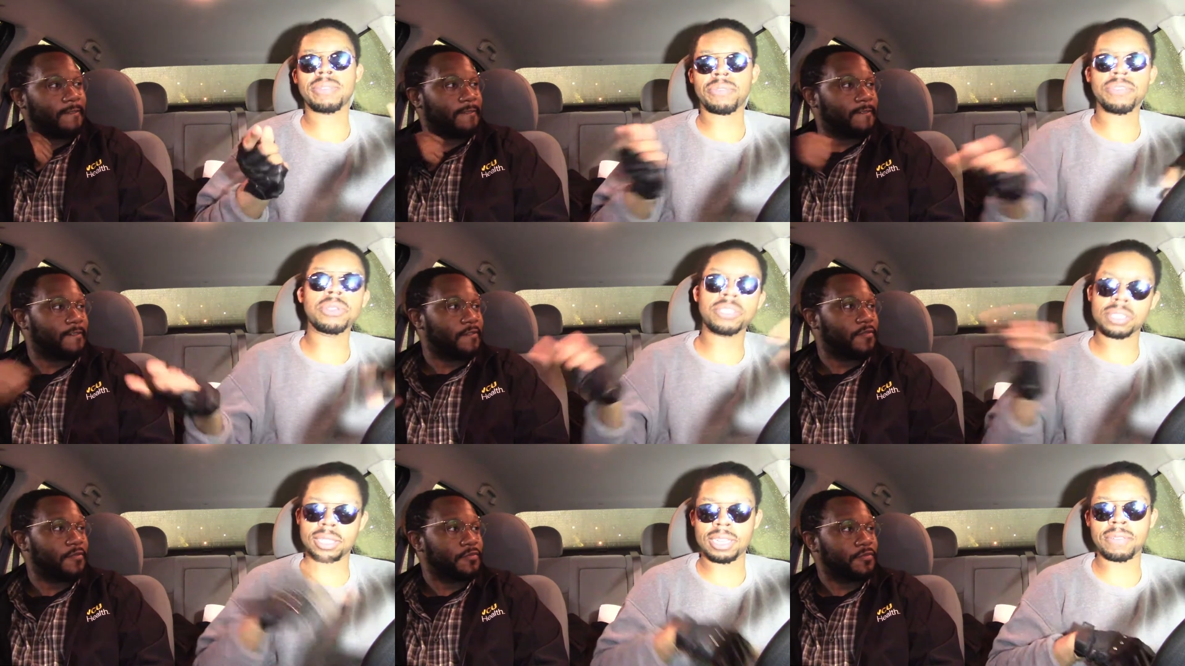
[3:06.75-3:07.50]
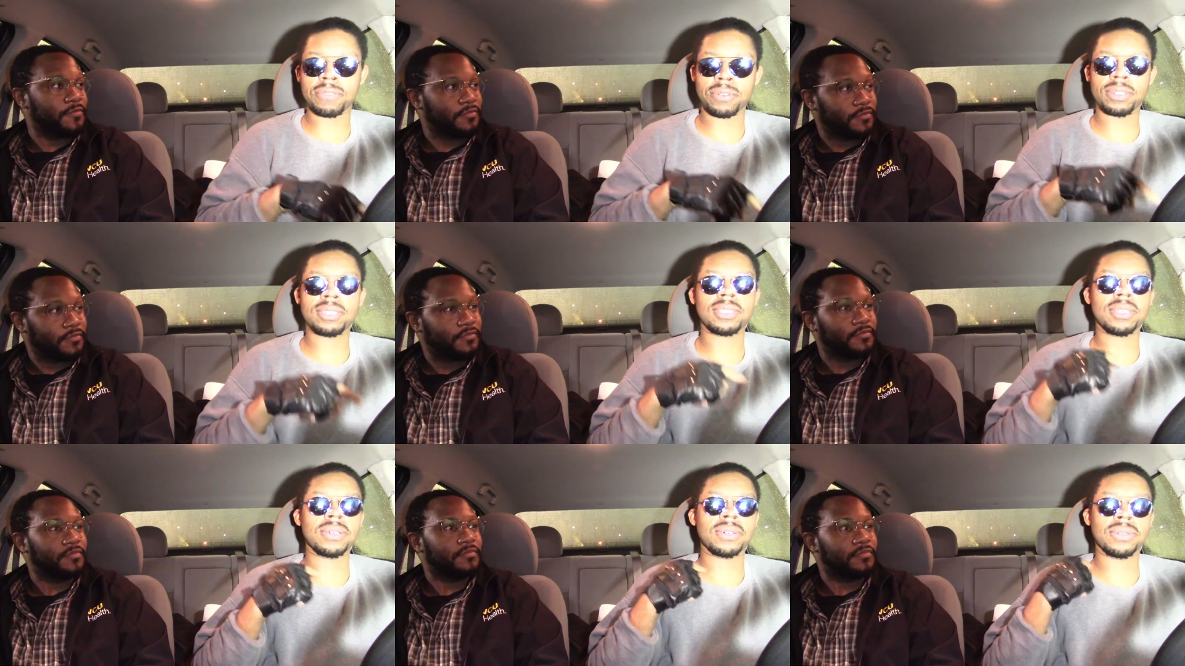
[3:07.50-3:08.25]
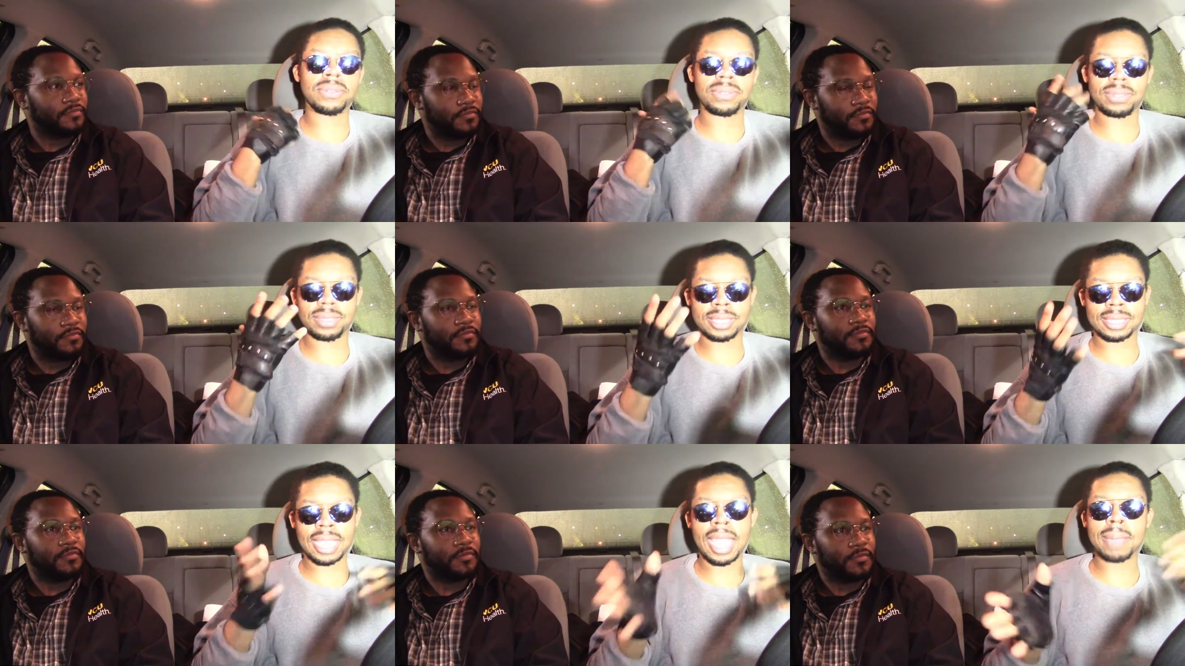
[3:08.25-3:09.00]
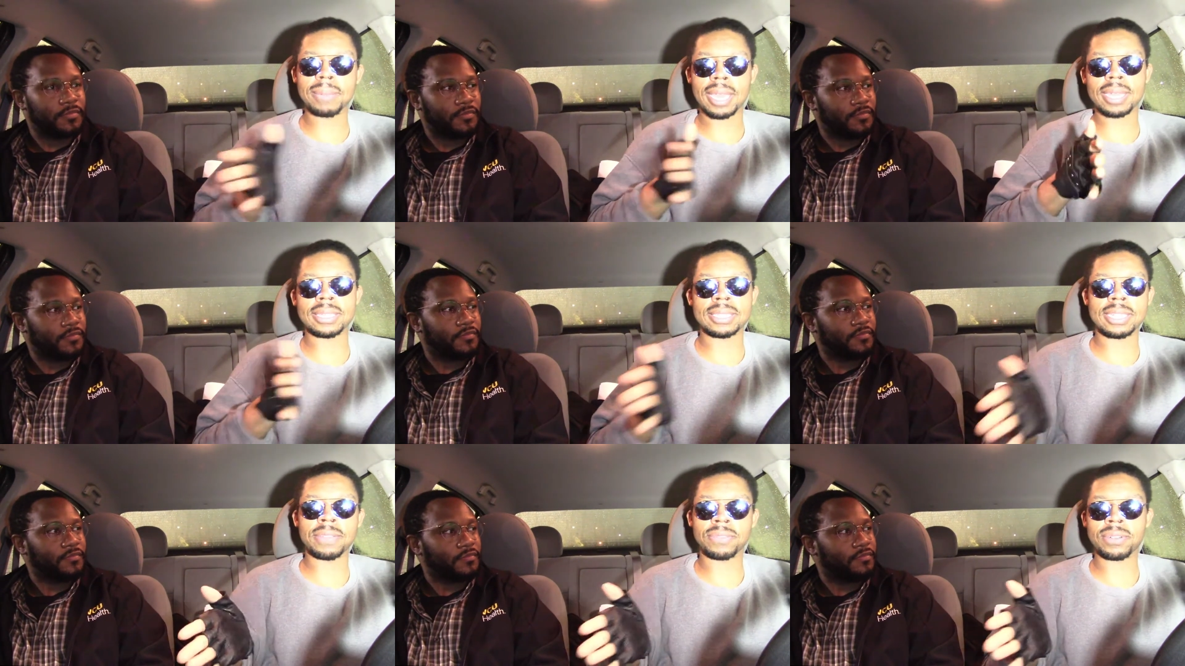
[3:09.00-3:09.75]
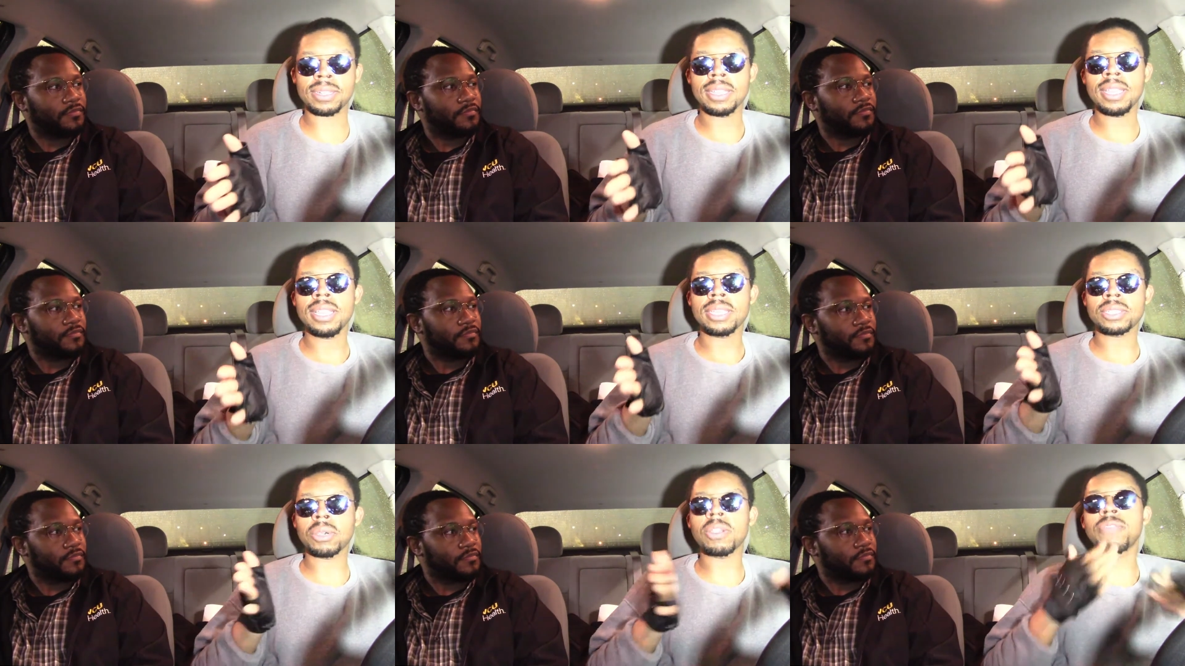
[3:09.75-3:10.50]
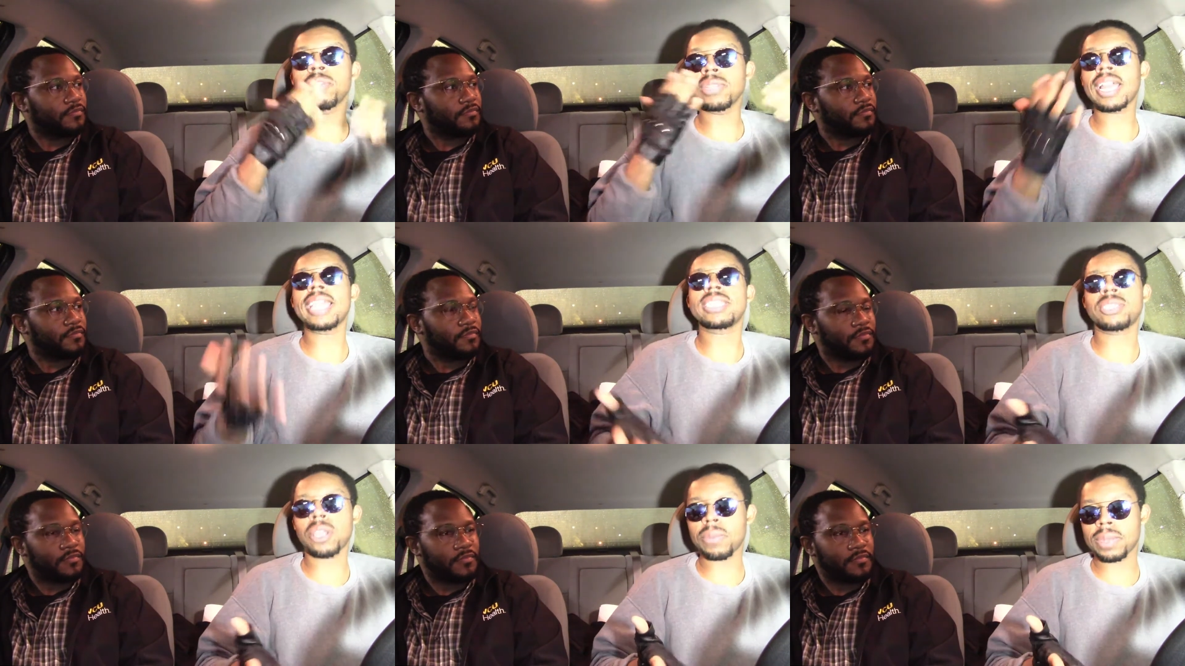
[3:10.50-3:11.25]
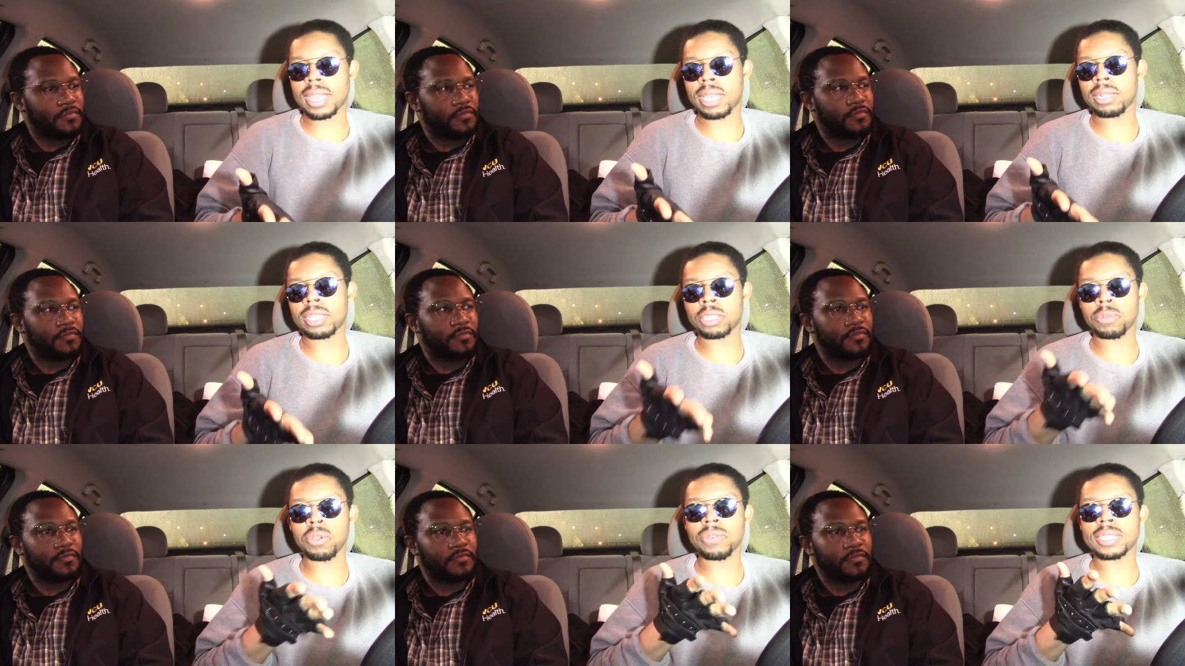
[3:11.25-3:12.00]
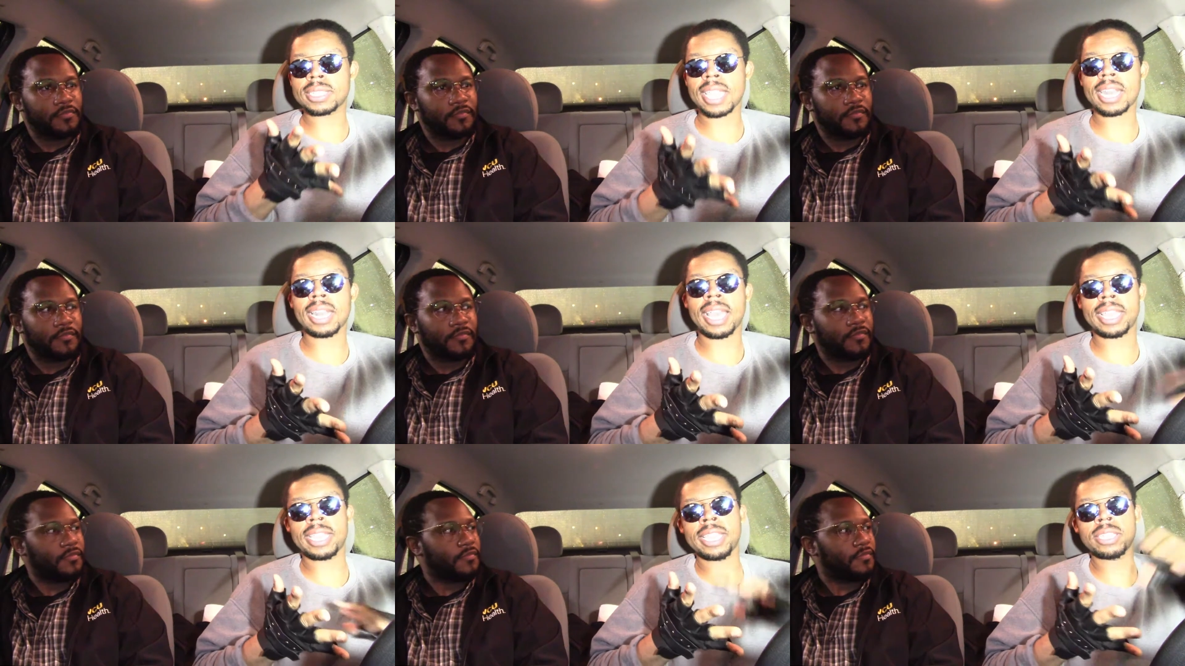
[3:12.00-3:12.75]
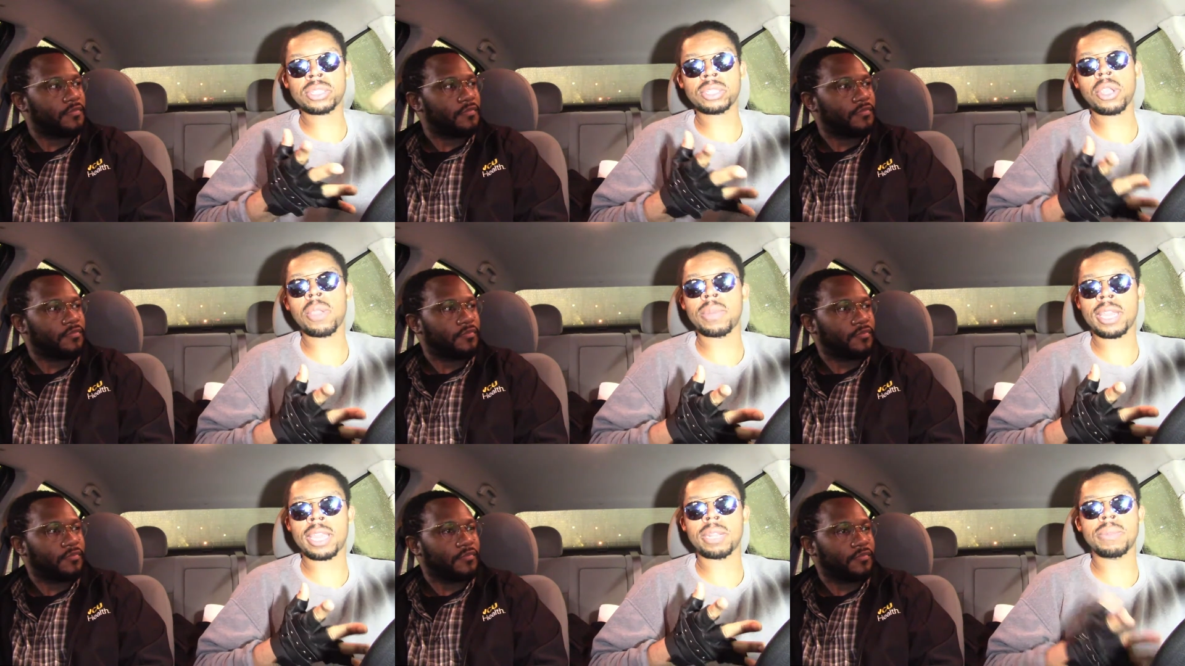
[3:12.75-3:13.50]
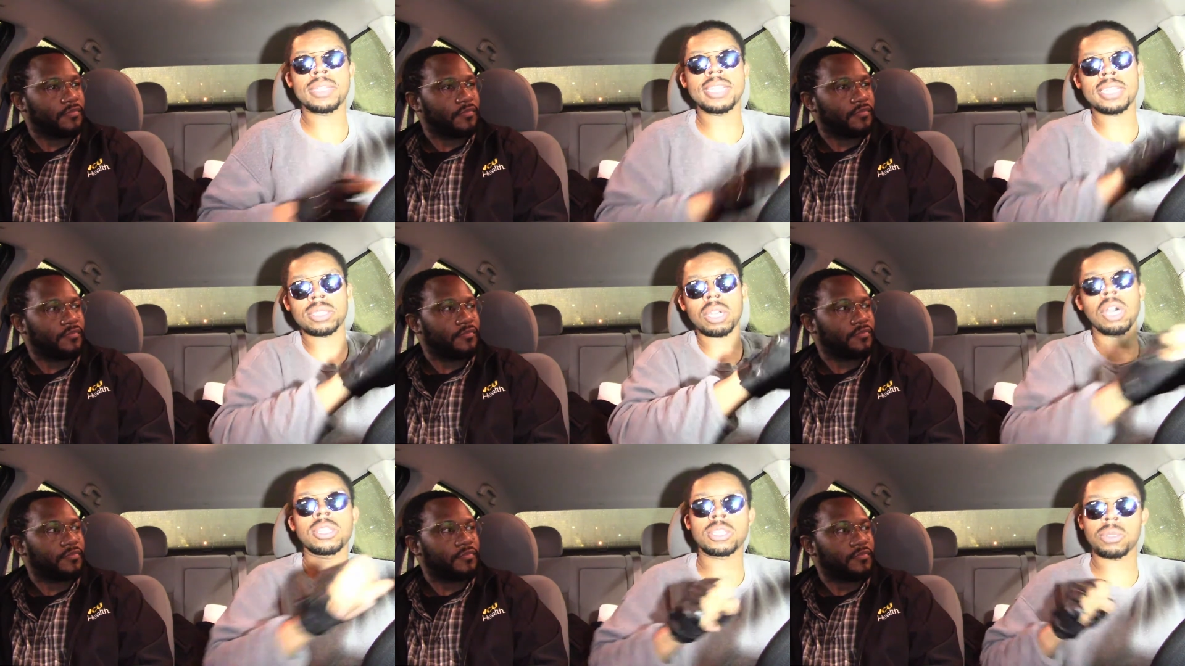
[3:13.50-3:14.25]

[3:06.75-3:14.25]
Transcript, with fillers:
Speaker 1: future's different, so the timeline is different. So if you like Terminator, this movie is kind of like here's Terminator, but here's also